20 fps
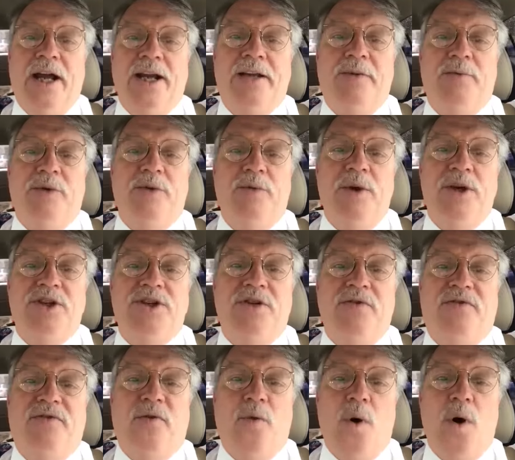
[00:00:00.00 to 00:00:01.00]
I can be
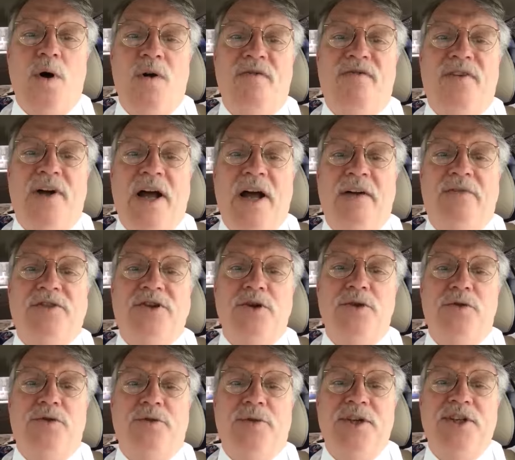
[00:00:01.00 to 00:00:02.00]
reached at 405
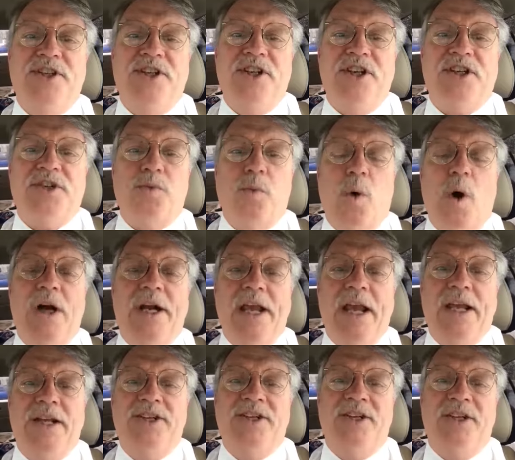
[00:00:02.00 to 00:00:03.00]
236
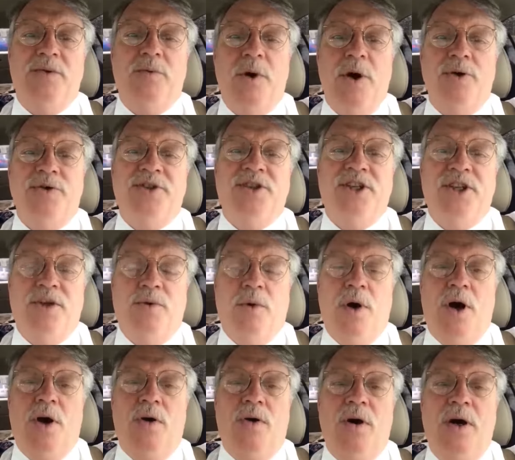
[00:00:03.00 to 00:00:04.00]

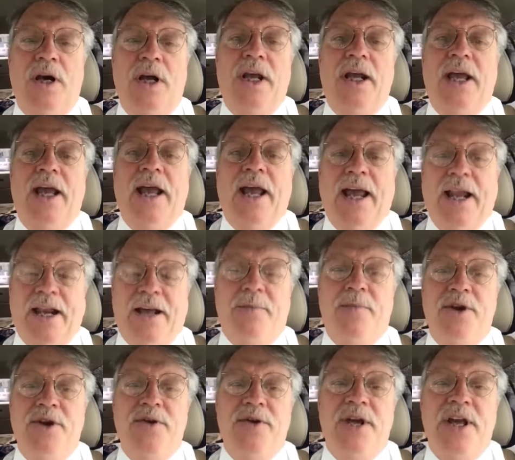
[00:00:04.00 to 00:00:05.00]
1800, and
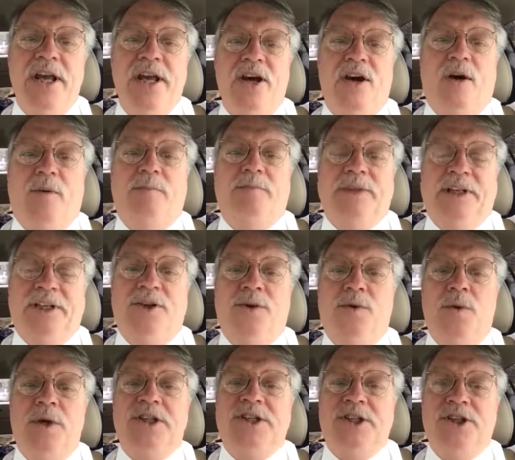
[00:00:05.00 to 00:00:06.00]
I'm here to help. I
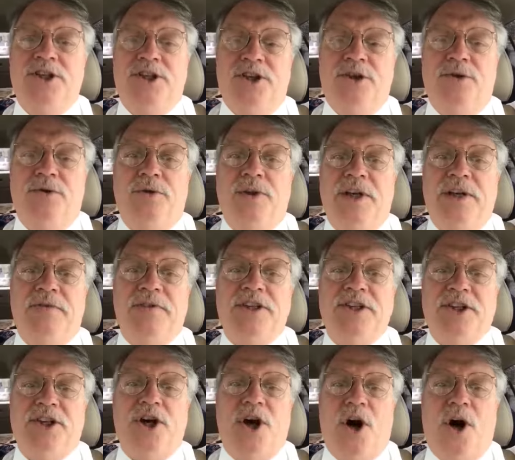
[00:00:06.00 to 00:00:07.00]
know what to do. Give
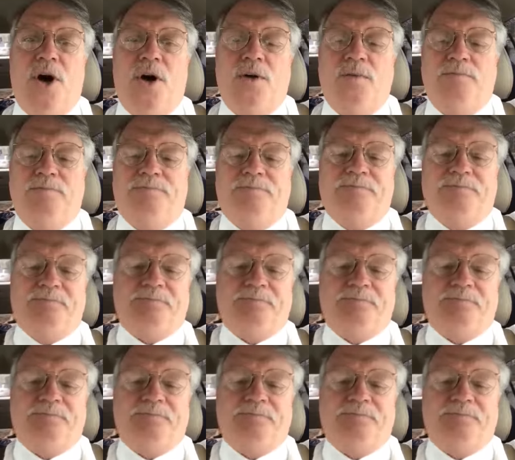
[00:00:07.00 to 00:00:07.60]
us a call.